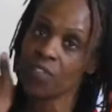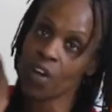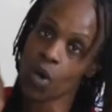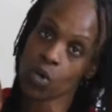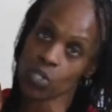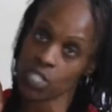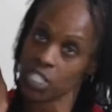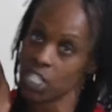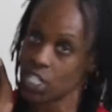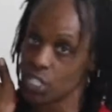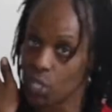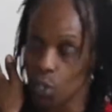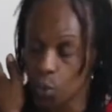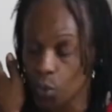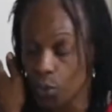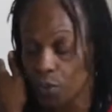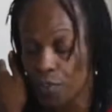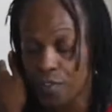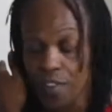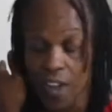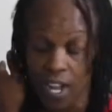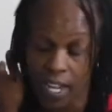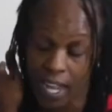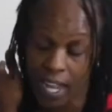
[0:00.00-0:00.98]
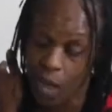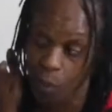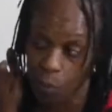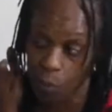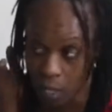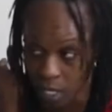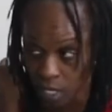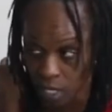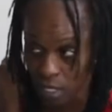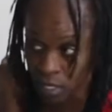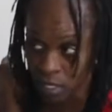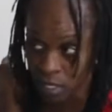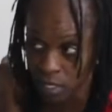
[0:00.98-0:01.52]
folks didn't know who the fuck I
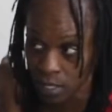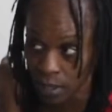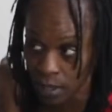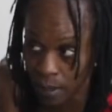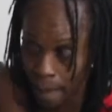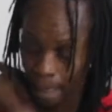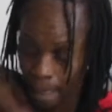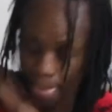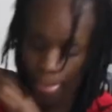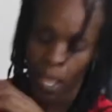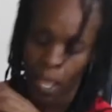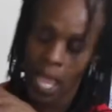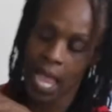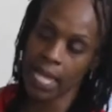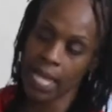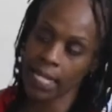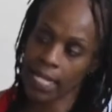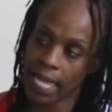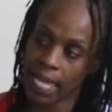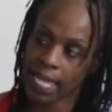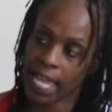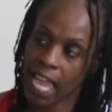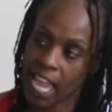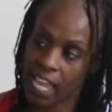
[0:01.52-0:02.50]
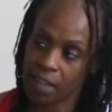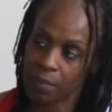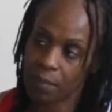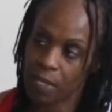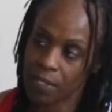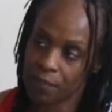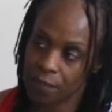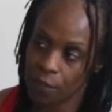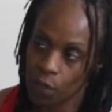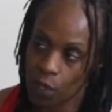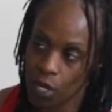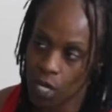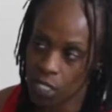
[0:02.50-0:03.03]
was. And they gave
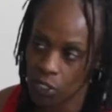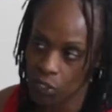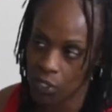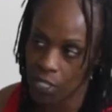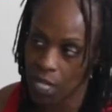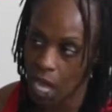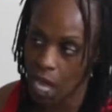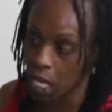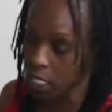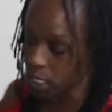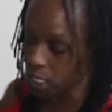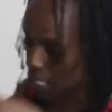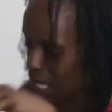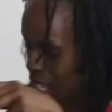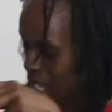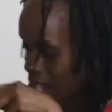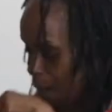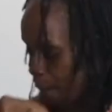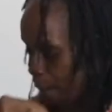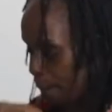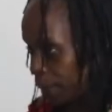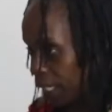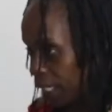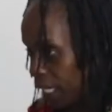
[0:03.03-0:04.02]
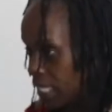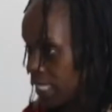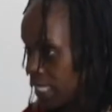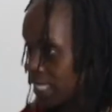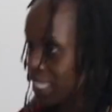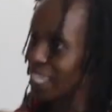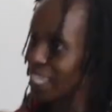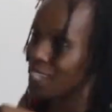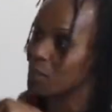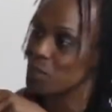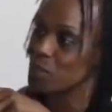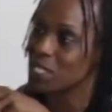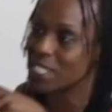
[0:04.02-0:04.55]
me $400 a piece,
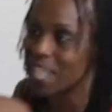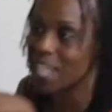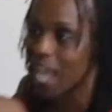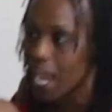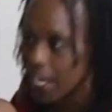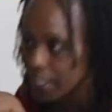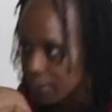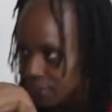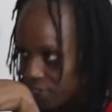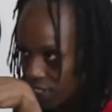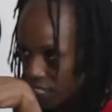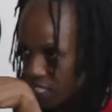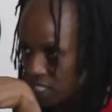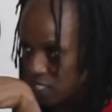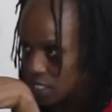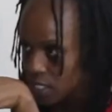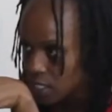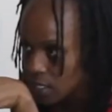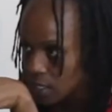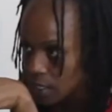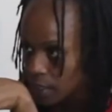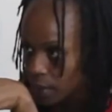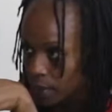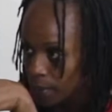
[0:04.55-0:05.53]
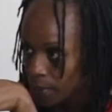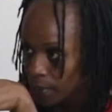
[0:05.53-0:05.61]
and it was 9 of us.